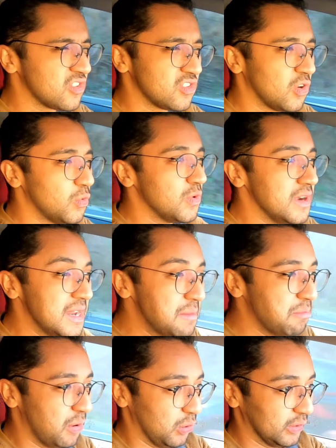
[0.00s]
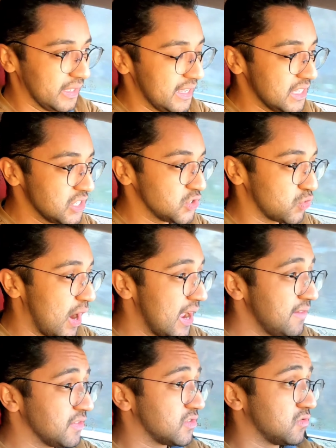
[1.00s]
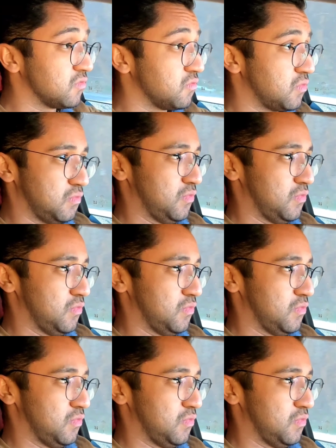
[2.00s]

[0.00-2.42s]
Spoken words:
is so nimble. It drives